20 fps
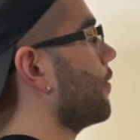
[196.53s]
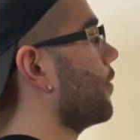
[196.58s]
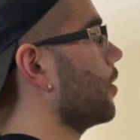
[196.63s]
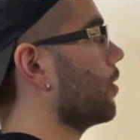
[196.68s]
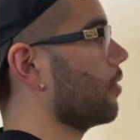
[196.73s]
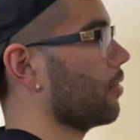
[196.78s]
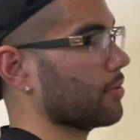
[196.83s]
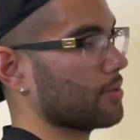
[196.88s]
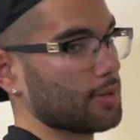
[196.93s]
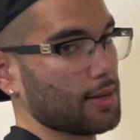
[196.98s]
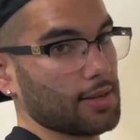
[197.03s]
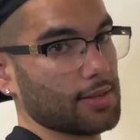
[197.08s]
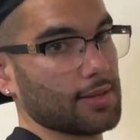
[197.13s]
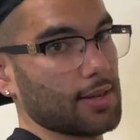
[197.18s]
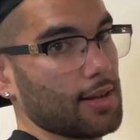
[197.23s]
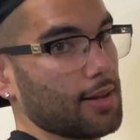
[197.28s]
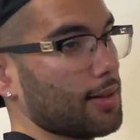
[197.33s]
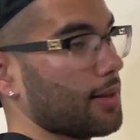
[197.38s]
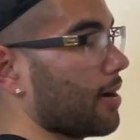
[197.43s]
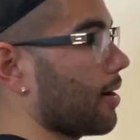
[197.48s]
fill those things
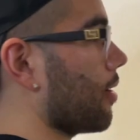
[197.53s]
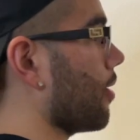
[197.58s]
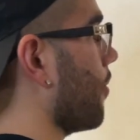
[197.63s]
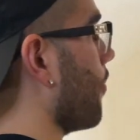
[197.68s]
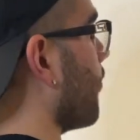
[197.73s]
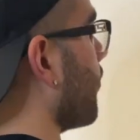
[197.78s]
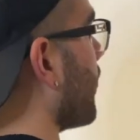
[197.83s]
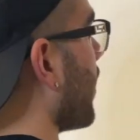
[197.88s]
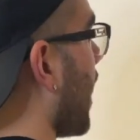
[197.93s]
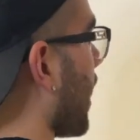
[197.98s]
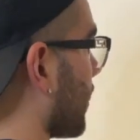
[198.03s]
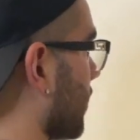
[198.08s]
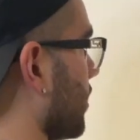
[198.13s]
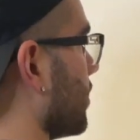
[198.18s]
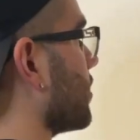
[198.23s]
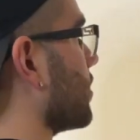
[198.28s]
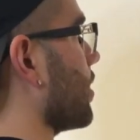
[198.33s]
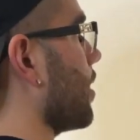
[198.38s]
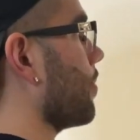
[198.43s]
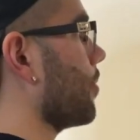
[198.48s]
in, and then come back to
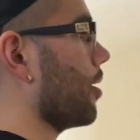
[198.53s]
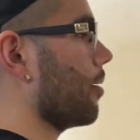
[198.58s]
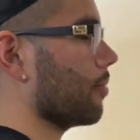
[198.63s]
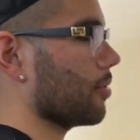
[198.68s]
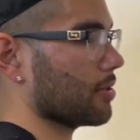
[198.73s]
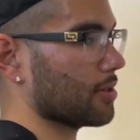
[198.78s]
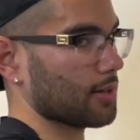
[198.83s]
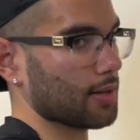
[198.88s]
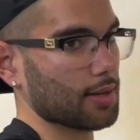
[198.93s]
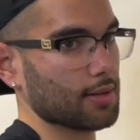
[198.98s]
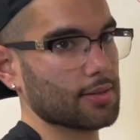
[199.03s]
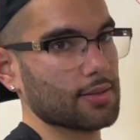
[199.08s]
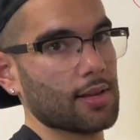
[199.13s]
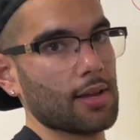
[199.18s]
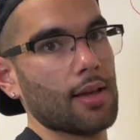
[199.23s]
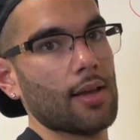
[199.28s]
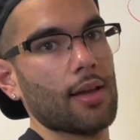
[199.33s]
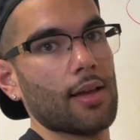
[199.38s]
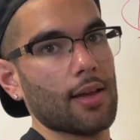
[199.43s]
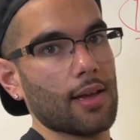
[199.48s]
step number 6
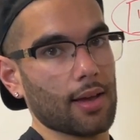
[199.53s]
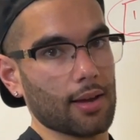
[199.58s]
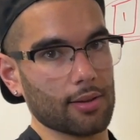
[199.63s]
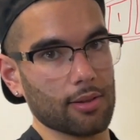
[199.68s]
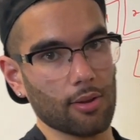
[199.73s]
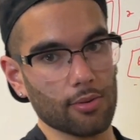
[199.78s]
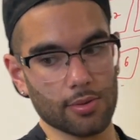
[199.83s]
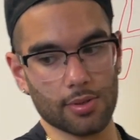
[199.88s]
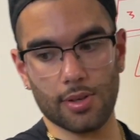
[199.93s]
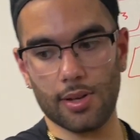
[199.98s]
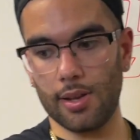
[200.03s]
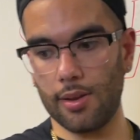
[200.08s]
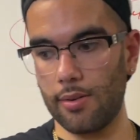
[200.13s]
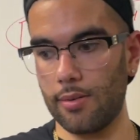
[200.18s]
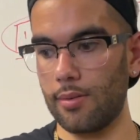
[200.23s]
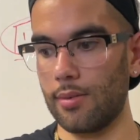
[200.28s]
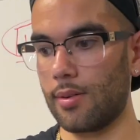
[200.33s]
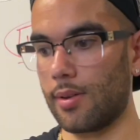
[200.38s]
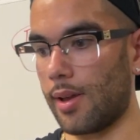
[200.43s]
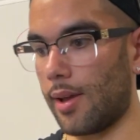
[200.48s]
and close the deal.
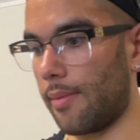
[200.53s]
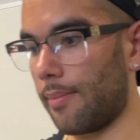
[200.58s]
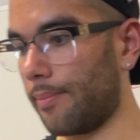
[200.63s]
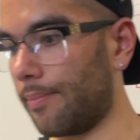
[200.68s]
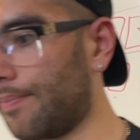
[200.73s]
Okay.